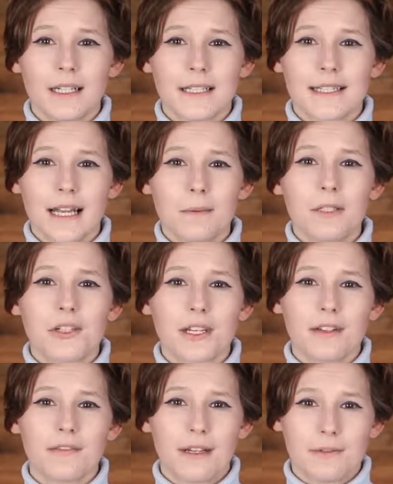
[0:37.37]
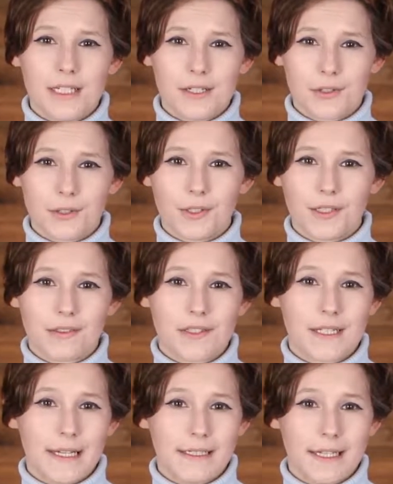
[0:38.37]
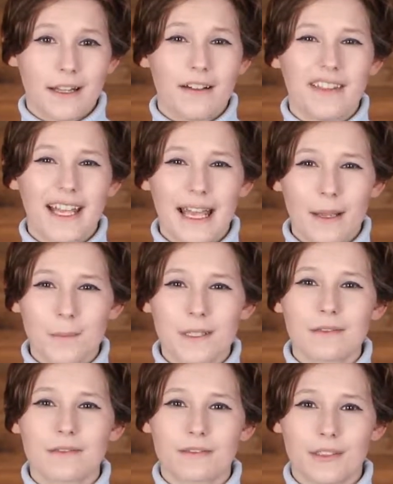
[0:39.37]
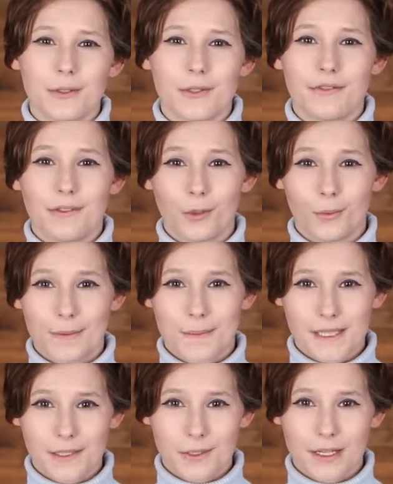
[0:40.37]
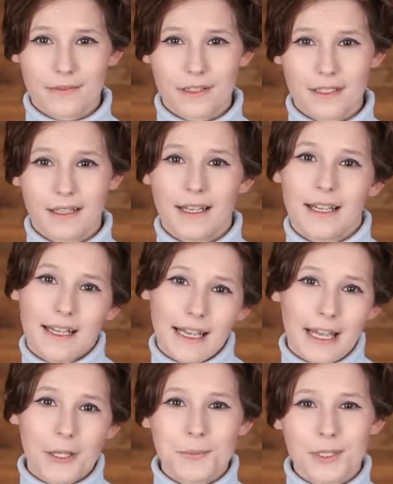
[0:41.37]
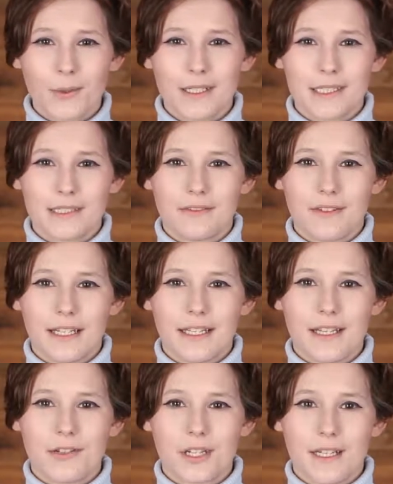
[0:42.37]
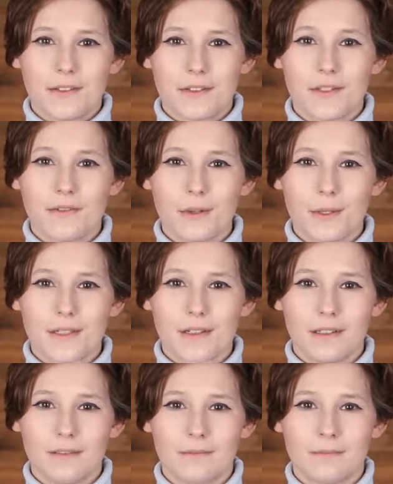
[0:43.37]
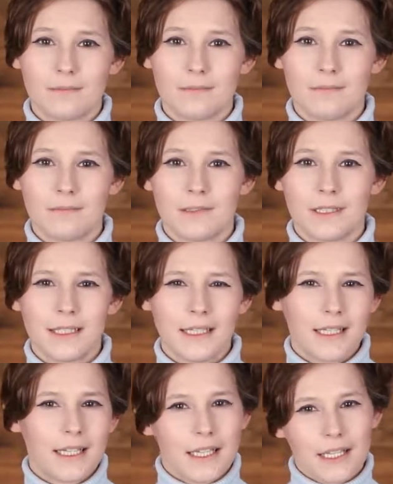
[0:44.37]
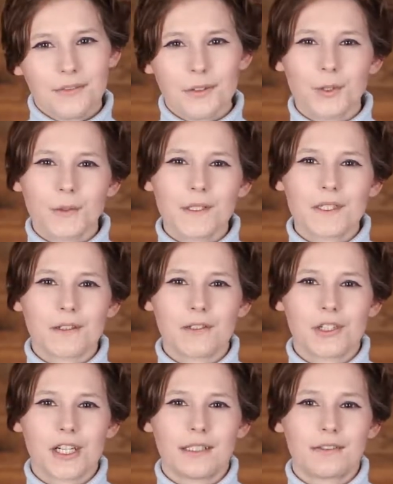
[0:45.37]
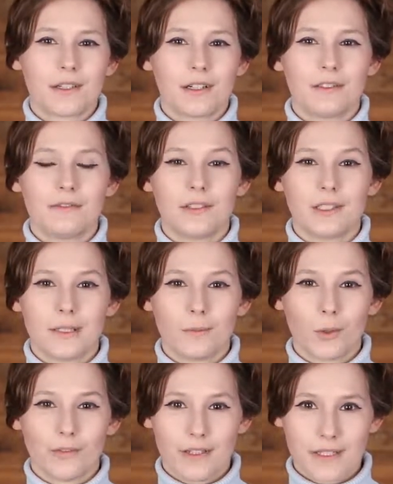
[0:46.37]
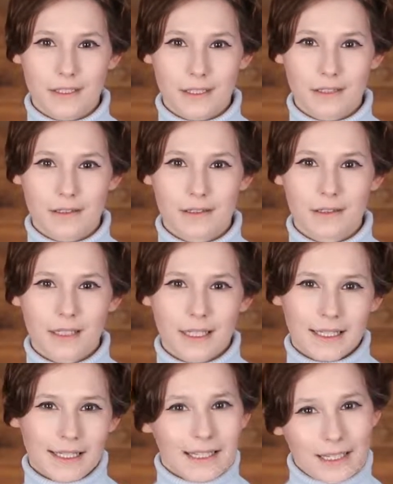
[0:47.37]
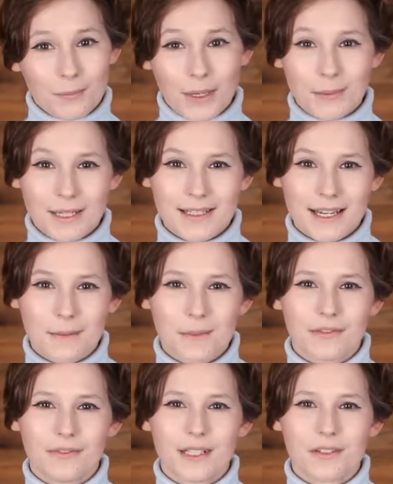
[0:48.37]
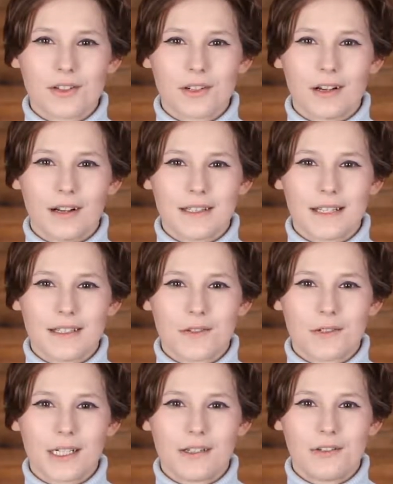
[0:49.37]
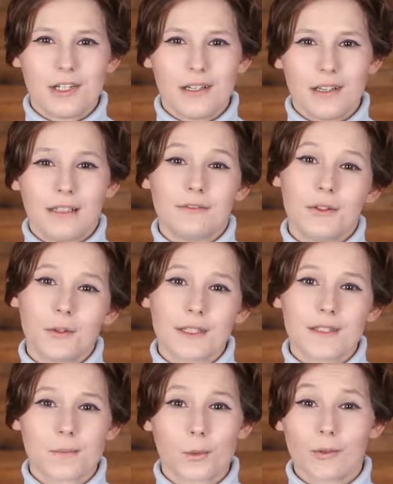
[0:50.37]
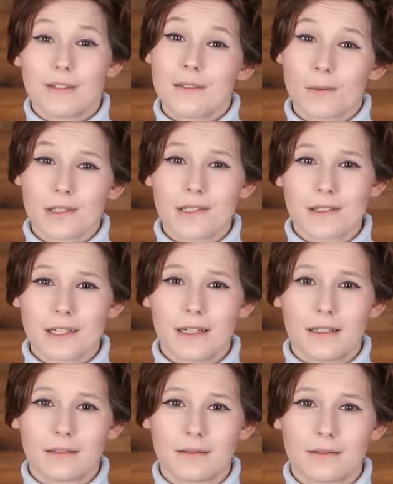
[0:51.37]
Establishing a foundational understanding of the ebbs and flows of your website traffic helps you identify key channels to focus on. If you notice certain channels are converting more visitors, it might be time to flex your content strategy and focus more resources there.